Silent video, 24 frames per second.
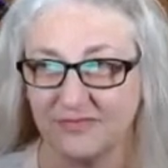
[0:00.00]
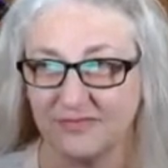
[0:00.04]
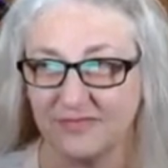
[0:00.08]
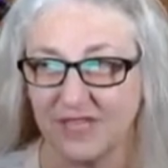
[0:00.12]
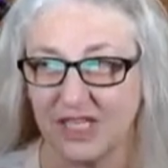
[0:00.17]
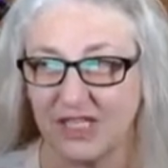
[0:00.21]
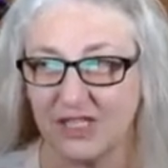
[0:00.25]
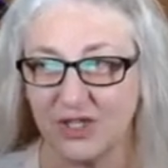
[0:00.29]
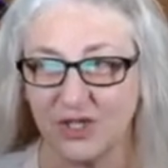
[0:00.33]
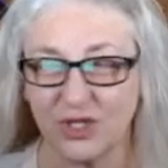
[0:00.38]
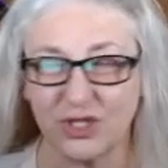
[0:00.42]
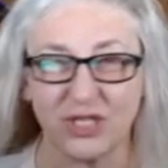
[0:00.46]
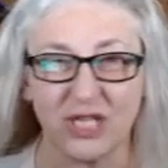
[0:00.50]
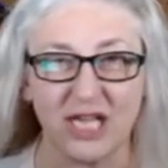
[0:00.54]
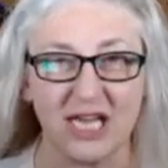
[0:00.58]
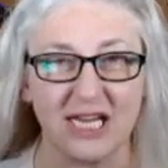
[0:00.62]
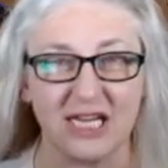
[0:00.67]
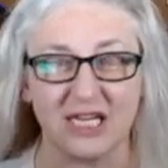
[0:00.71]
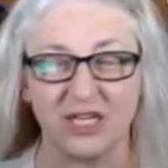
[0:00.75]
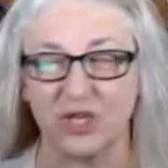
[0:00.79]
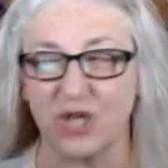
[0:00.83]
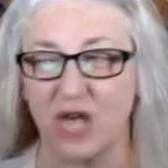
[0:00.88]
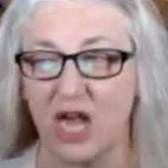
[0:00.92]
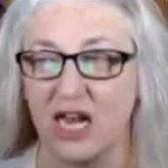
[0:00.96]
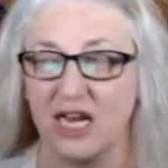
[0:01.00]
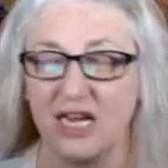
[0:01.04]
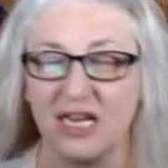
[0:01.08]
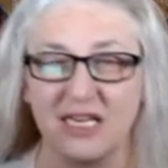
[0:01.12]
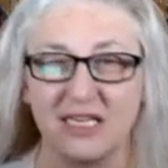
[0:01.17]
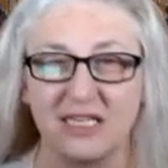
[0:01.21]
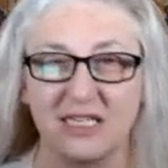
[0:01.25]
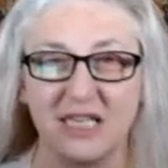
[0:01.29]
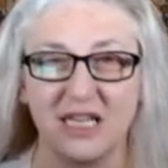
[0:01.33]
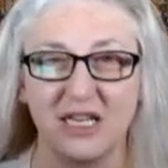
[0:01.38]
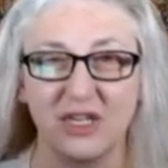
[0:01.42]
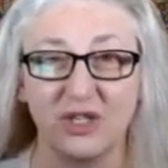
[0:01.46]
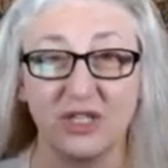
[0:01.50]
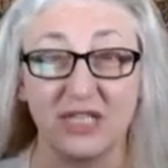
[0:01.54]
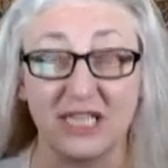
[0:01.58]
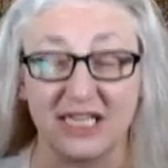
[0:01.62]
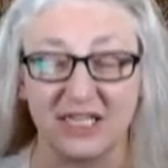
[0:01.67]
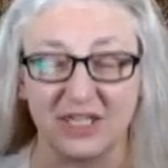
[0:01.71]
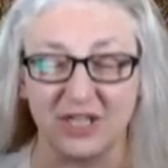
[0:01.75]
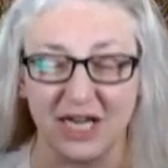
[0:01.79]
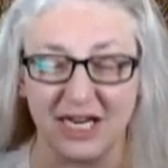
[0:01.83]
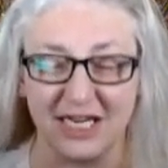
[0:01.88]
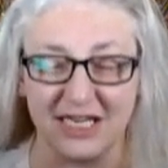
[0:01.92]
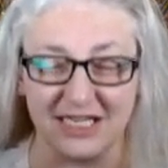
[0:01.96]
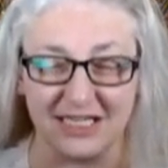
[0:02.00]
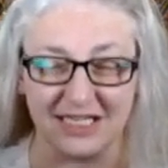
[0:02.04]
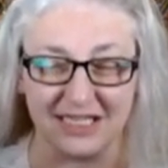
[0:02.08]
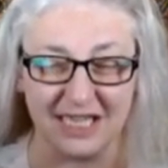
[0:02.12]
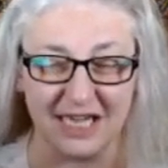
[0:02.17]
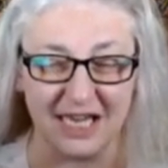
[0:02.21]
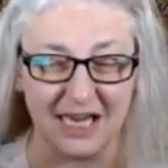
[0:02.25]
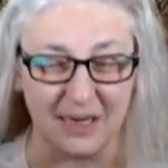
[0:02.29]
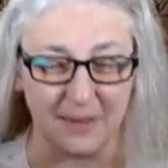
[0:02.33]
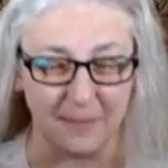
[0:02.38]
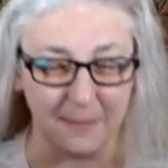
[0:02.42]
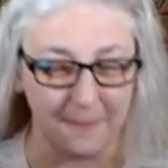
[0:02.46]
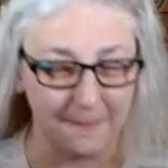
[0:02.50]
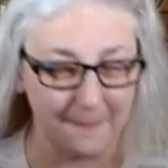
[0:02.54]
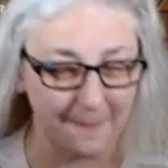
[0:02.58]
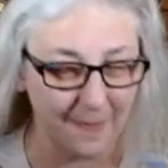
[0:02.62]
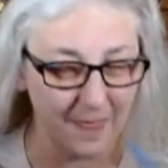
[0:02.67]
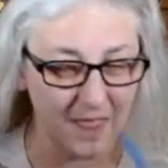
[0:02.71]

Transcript: It looks like a Chinese. It looks like a Chinese name.